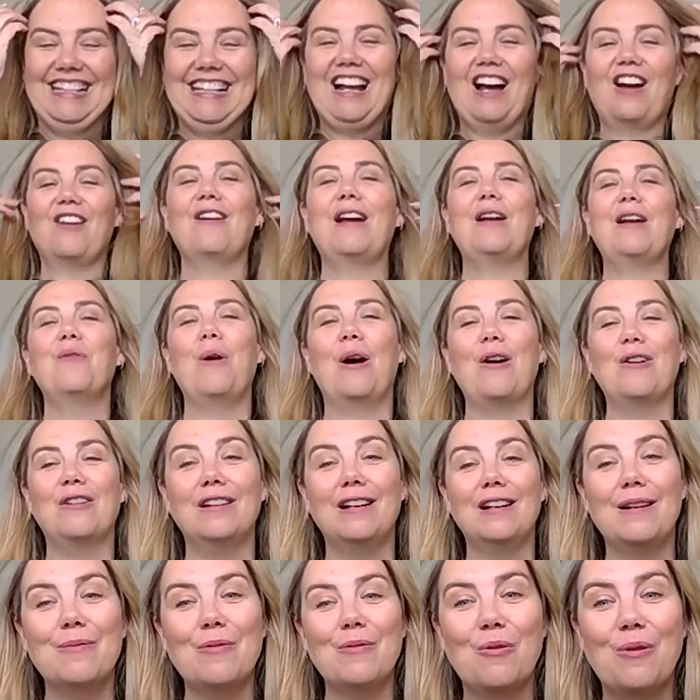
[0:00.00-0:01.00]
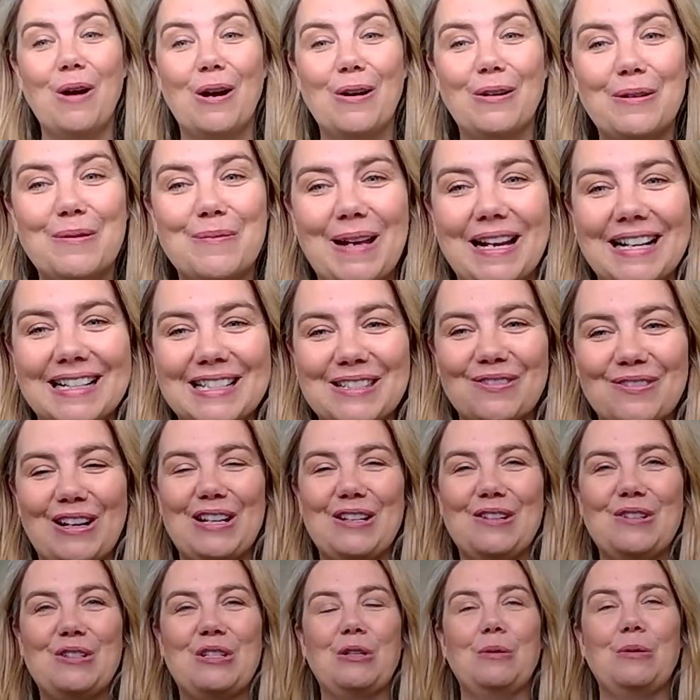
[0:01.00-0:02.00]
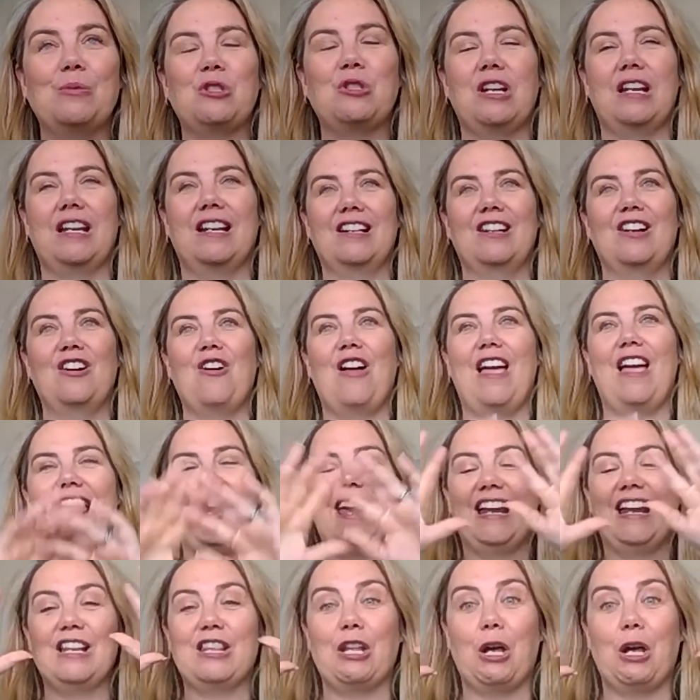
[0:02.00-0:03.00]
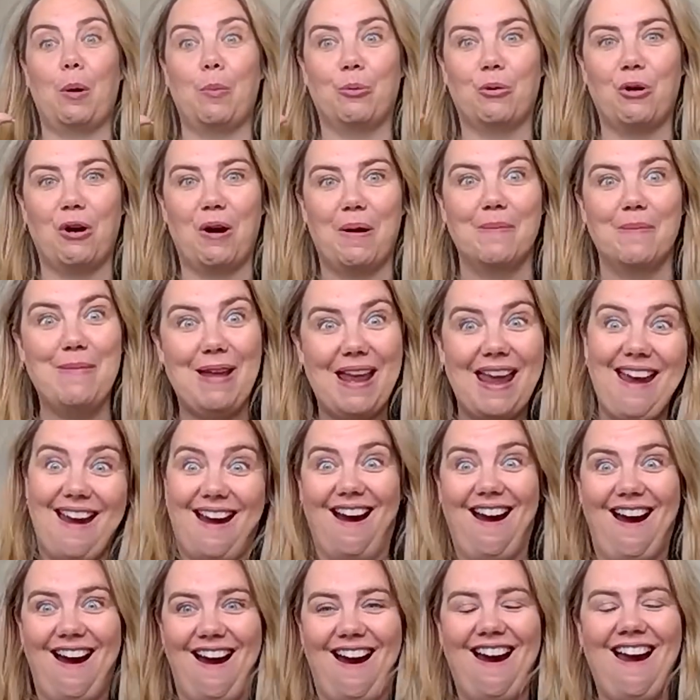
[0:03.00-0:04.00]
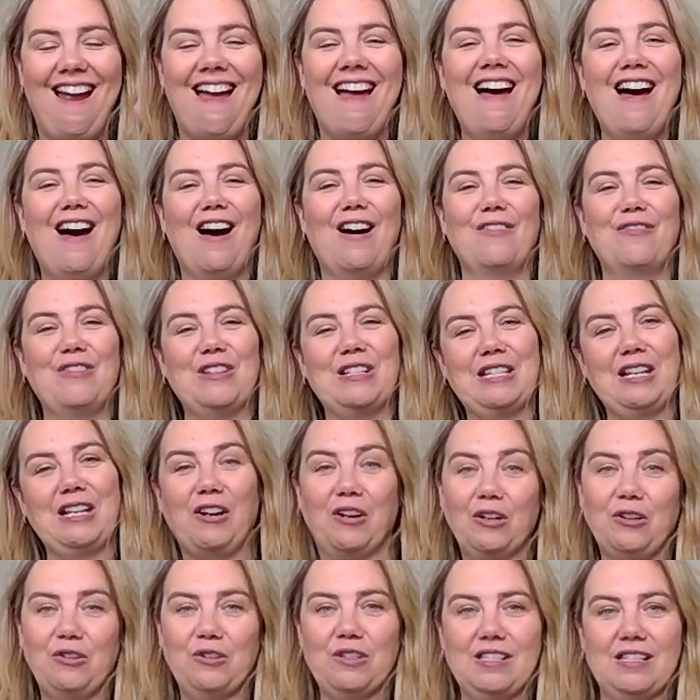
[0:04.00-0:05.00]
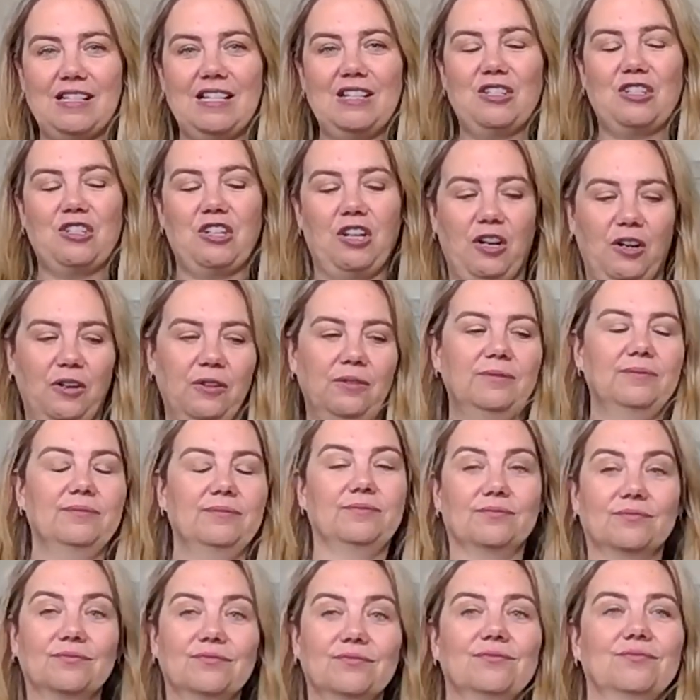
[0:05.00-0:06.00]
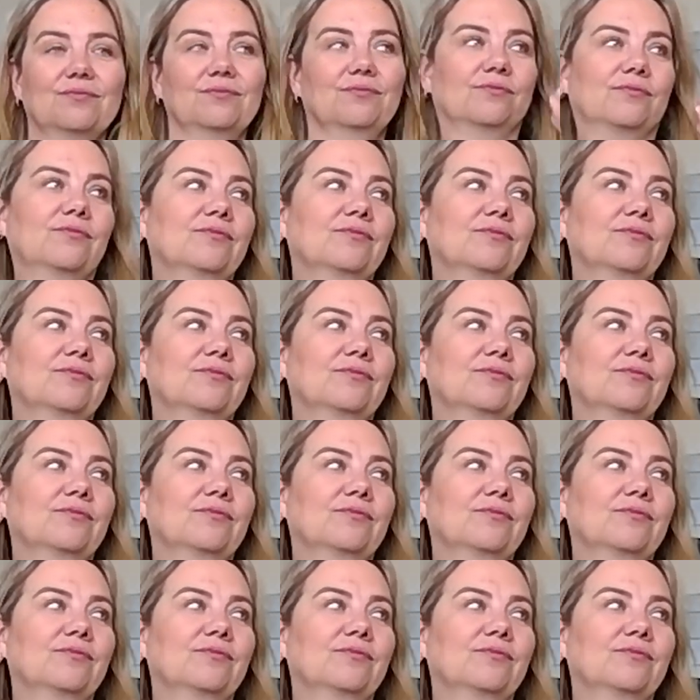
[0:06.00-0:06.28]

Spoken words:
Welcome. All right. Welcome. Welcome back to my YouTube channel and the premiere of the Tara Show.